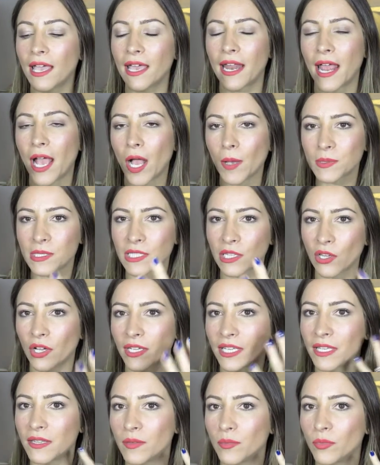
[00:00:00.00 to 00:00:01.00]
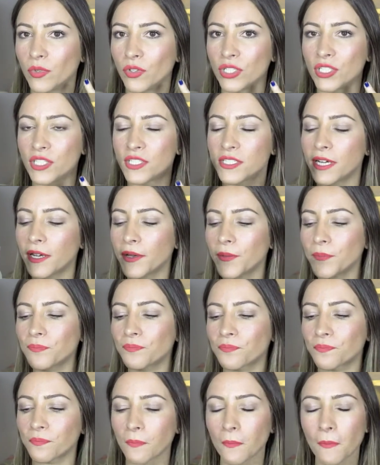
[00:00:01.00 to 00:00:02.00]
It helps lock in the moisture
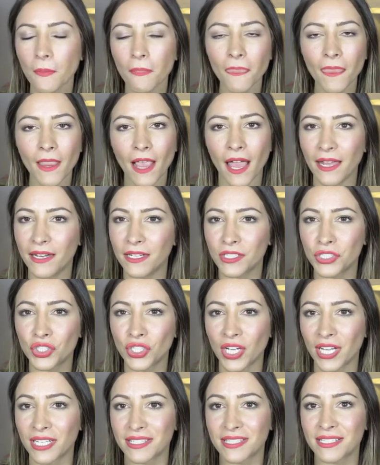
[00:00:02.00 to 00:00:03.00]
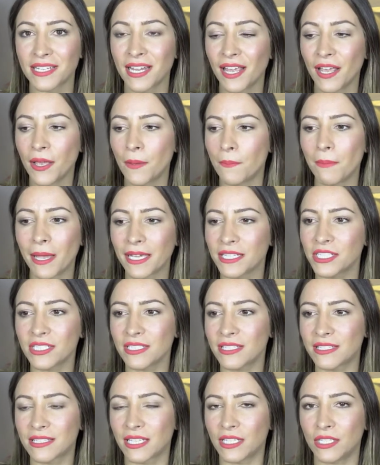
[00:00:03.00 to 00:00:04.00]
and it just makes
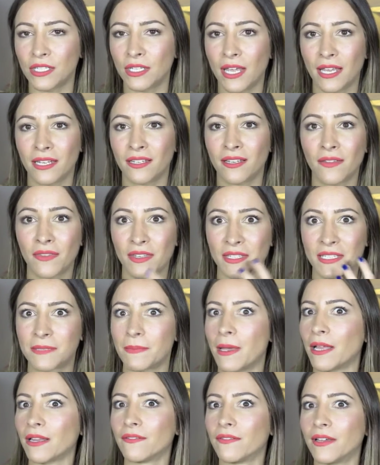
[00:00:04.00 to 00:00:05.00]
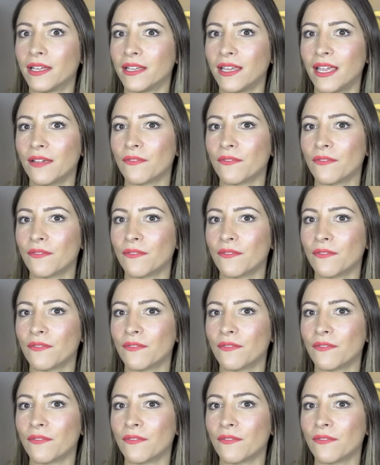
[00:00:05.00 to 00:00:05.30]
your skin and the smell of it,